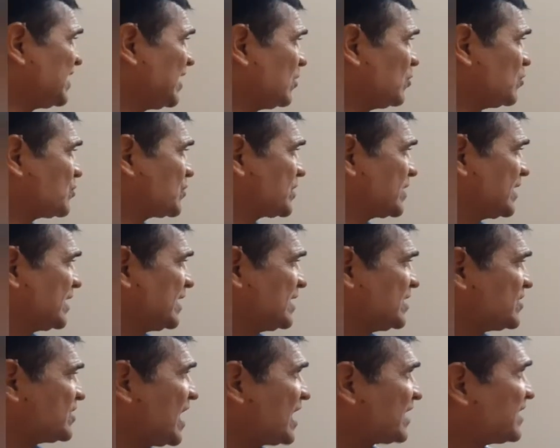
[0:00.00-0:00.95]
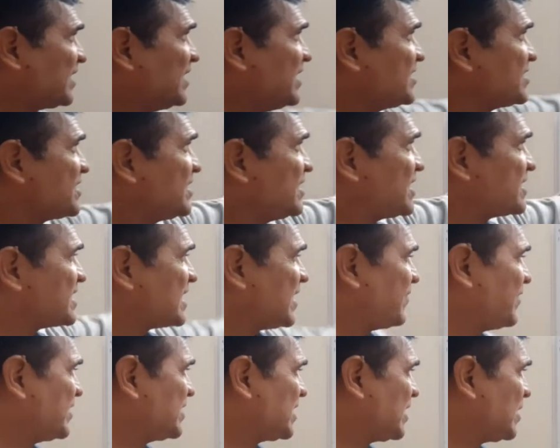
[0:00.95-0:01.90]
house. Saturn is in the
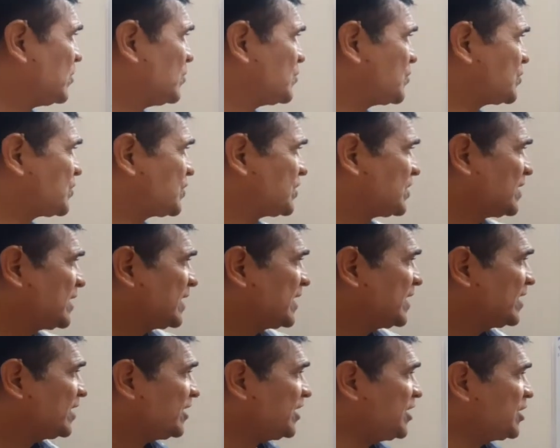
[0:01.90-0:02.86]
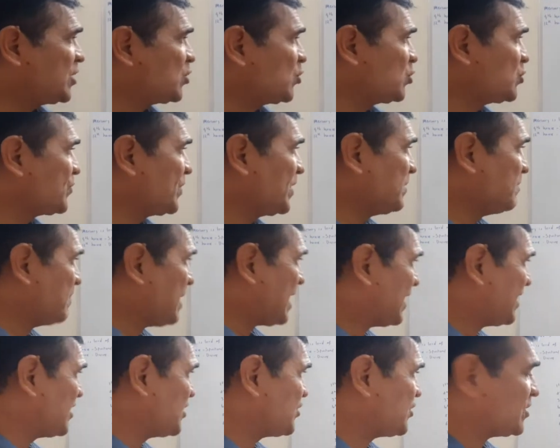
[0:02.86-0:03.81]
seventh house. Issues with
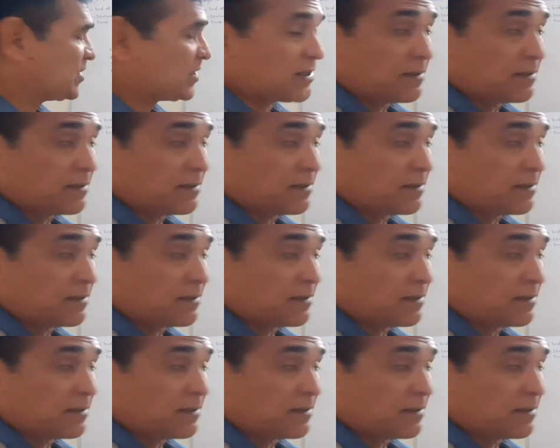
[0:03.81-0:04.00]
marriage,